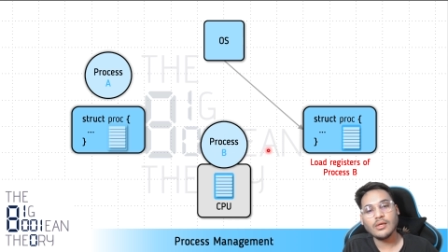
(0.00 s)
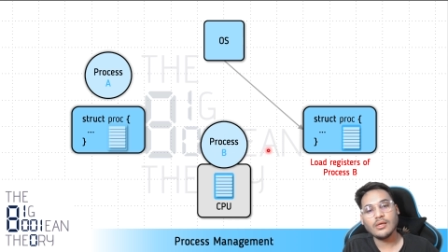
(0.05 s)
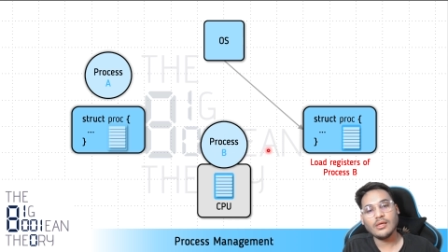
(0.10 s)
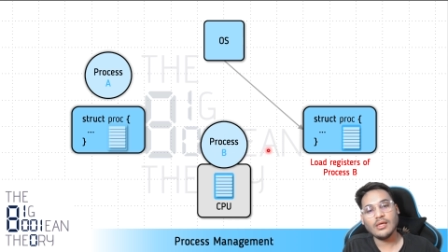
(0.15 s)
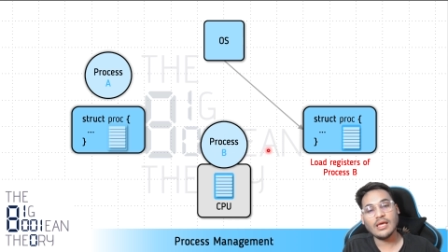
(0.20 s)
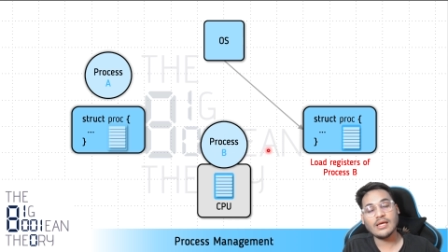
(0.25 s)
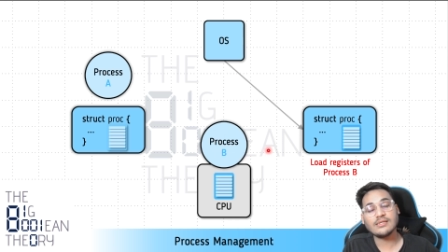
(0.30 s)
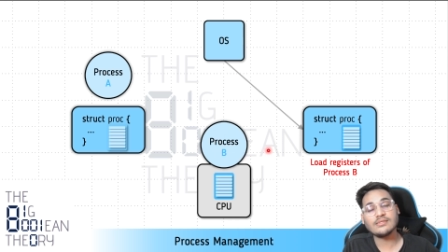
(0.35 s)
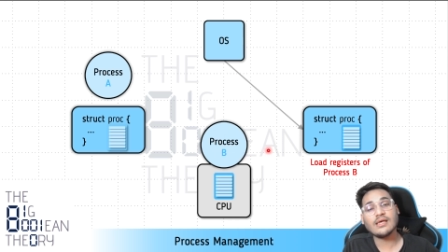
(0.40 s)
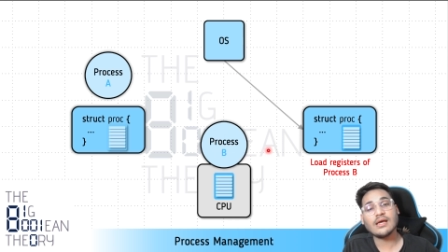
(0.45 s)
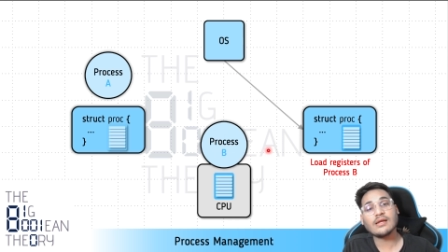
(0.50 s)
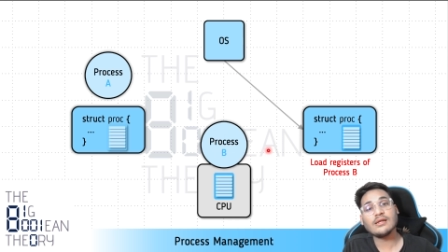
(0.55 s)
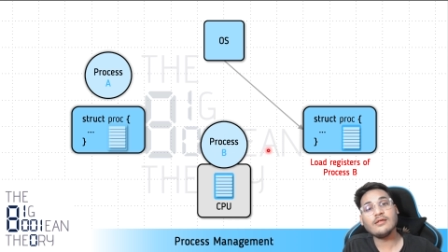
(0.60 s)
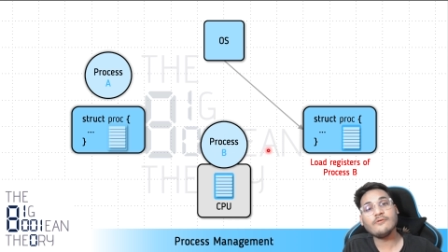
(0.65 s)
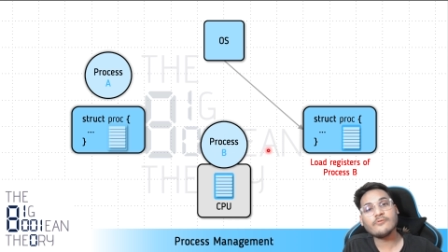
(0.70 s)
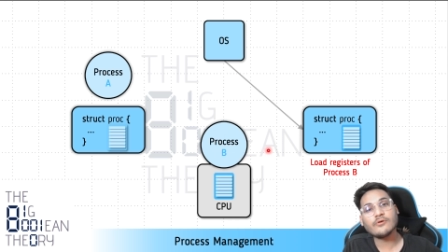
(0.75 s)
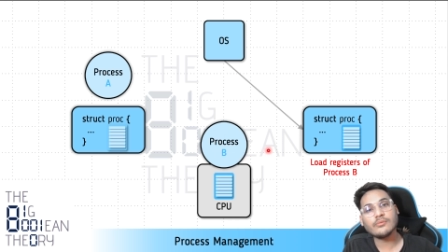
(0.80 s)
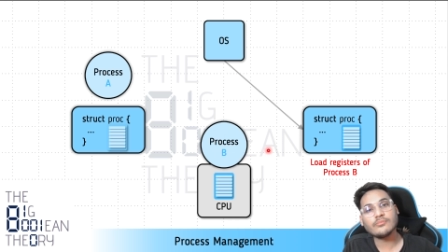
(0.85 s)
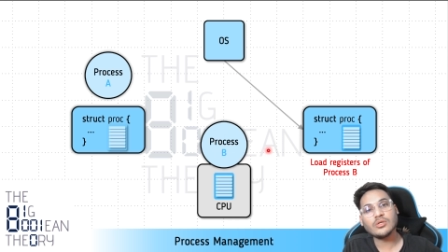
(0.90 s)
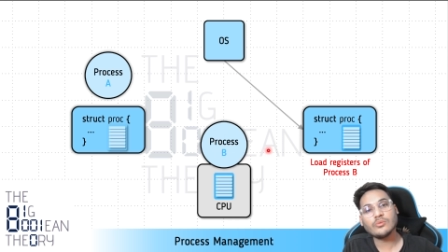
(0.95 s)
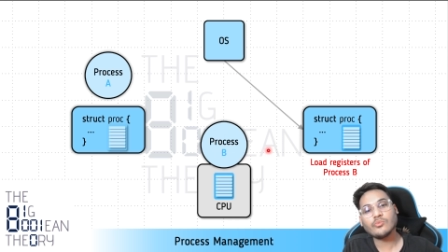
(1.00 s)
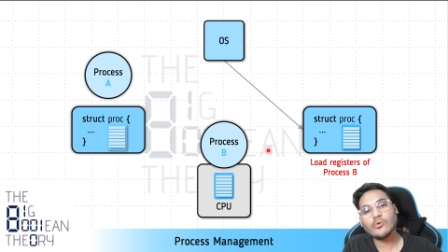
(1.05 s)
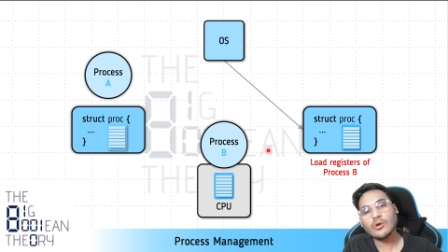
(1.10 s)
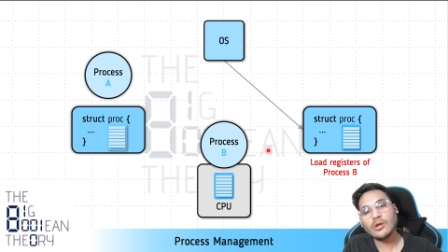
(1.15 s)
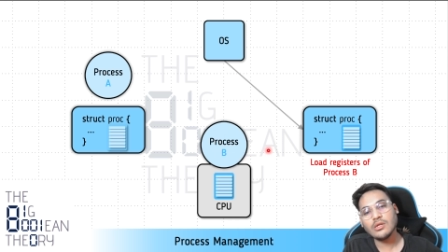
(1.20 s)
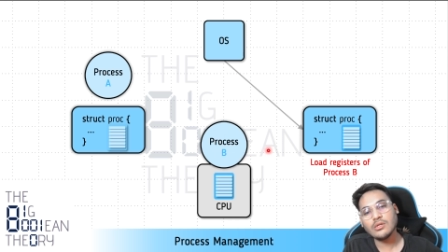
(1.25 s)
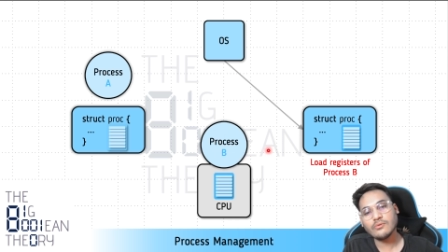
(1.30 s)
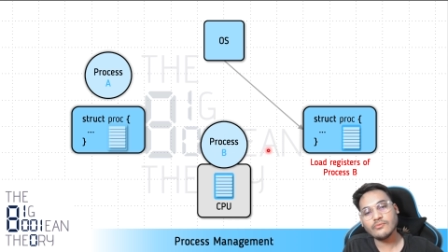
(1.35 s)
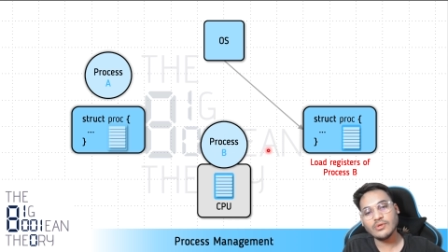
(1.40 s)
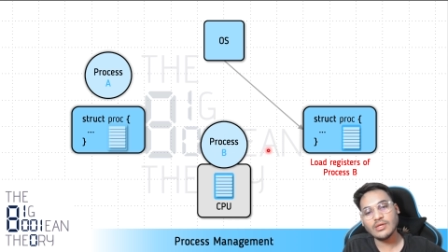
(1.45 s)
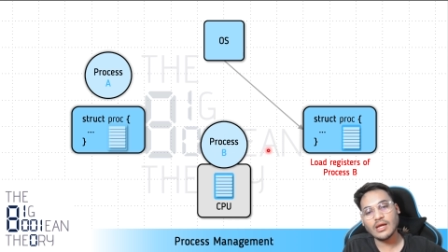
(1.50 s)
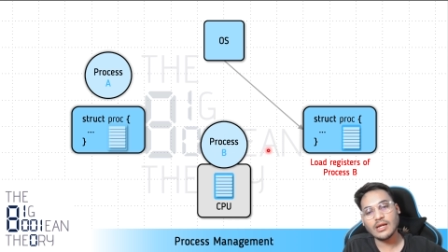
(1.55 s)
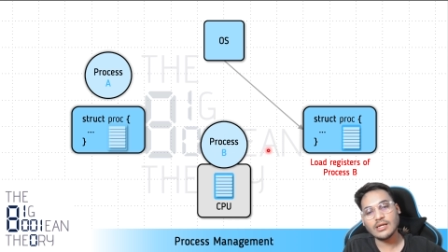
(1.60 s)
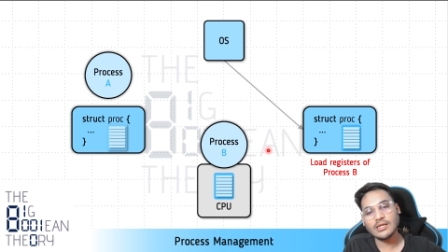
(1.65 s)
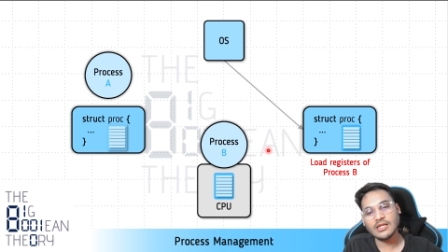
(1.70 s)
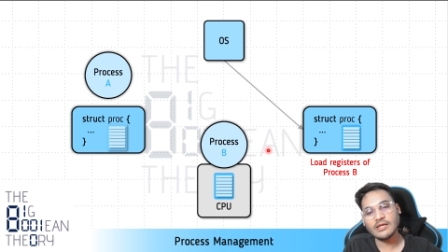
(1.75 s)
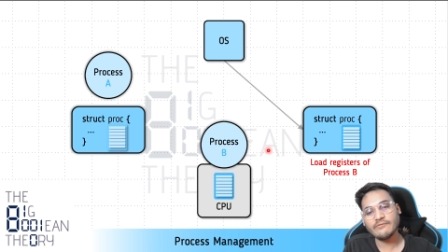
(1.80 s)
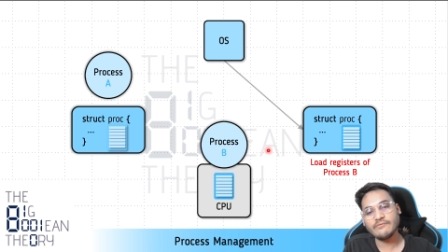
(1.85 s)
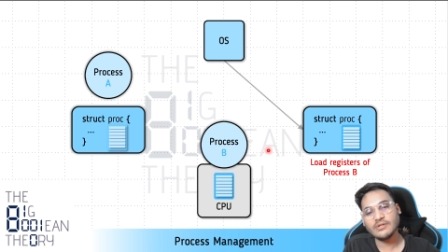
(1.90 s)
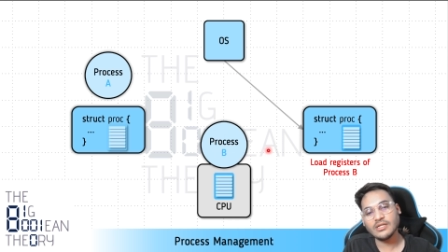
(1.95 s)
exactly from the point we had
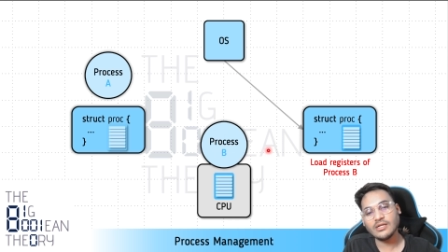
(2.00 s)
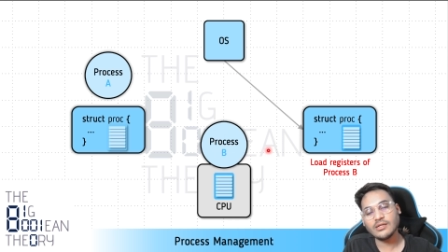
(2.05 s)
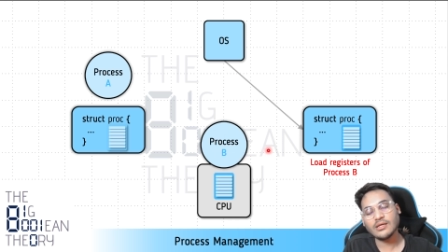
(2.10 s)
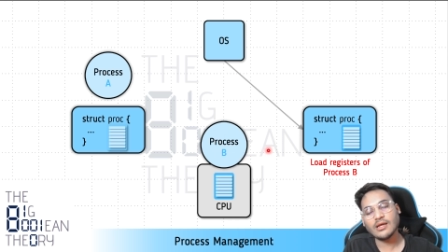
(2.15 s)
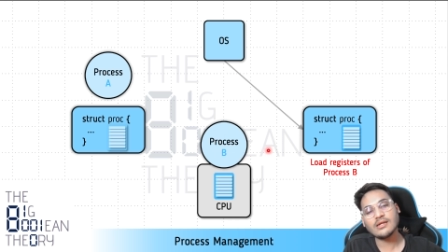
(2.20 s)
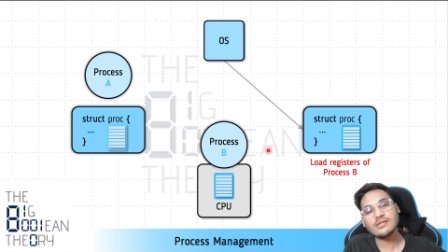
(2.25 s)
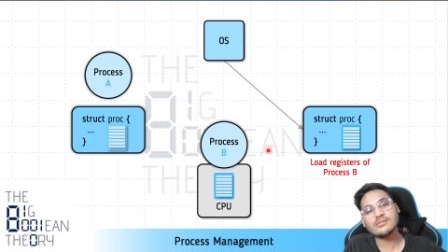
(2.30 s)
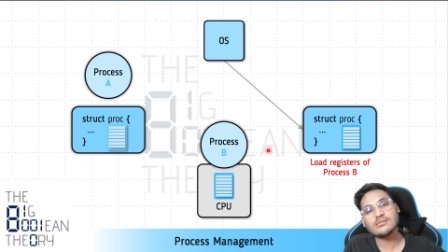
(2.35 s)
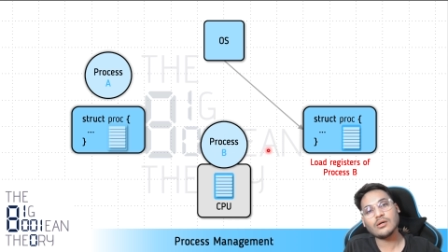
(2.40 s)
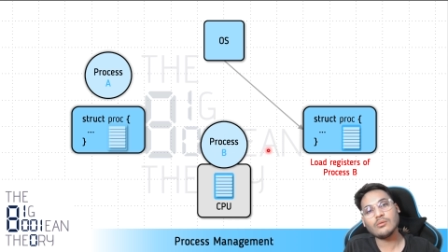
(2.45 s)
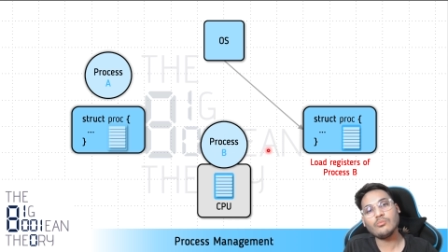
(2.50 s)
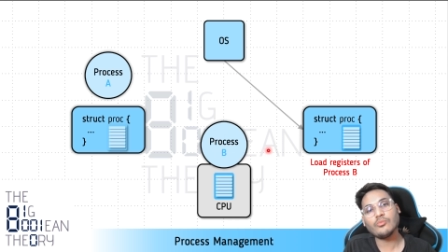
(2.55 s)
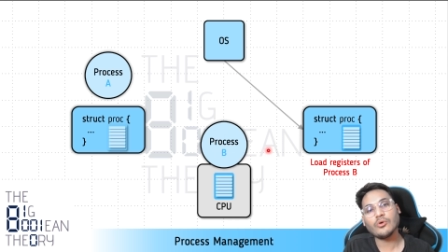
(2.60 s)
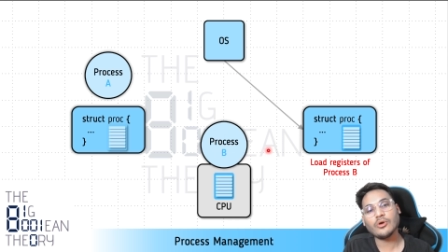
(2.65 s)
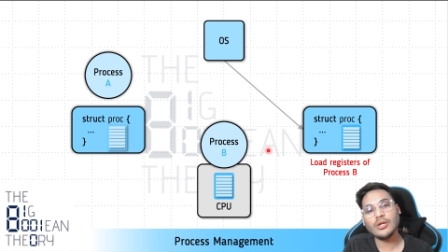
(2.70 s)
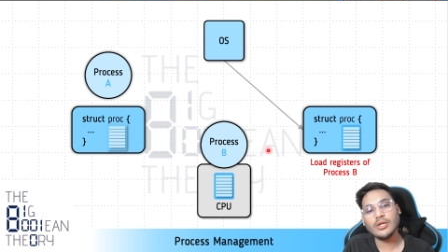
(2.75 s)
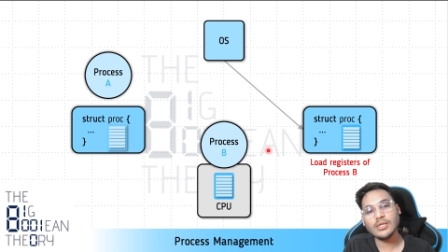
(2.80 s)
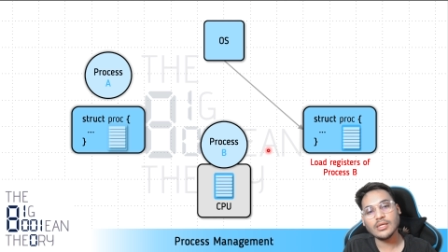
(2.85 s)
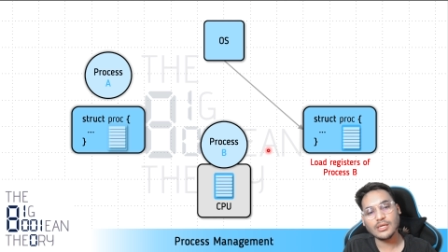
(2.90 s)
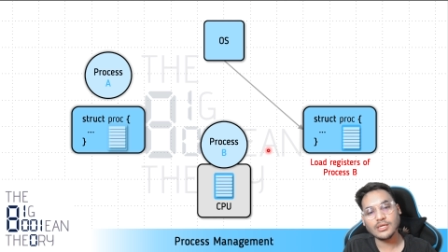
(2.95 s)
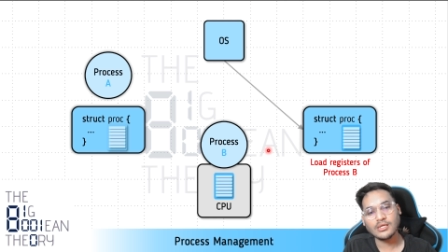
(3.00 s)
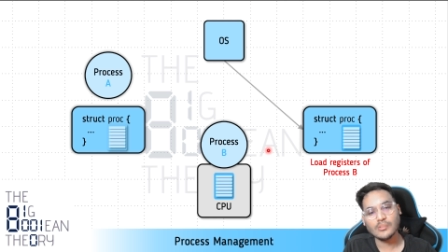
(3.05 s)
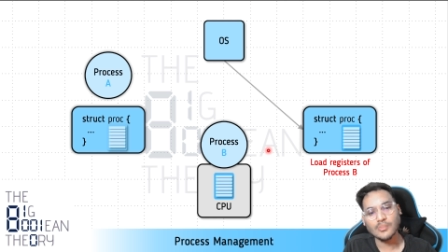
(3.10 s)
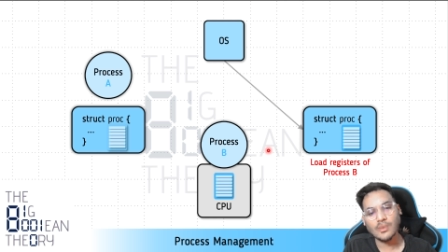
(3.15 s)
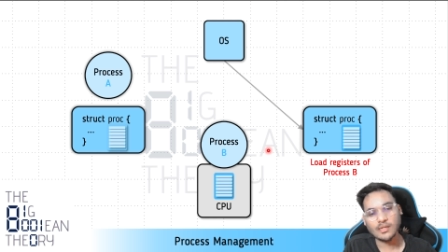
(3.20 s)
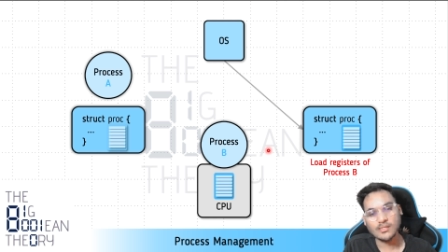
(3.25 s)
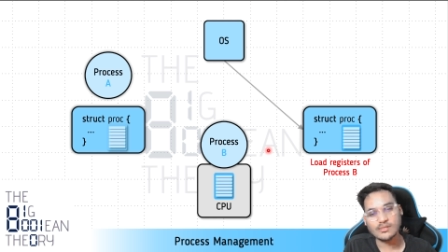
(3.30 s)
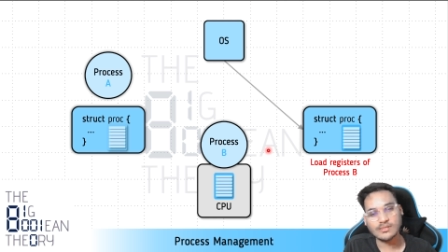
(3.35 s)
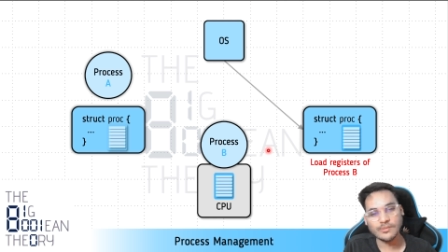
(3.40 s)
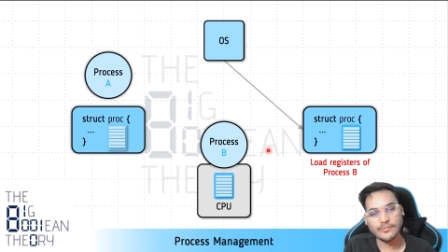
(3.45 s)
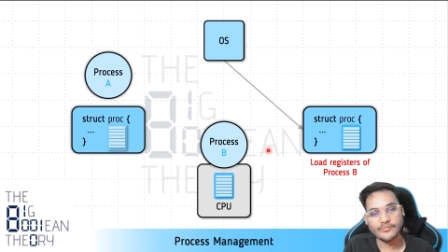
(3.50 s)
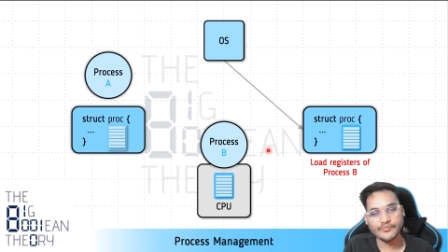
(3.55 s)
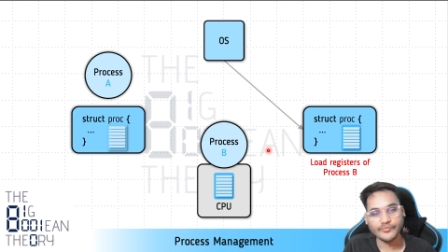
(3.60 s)
left it at some point in the past,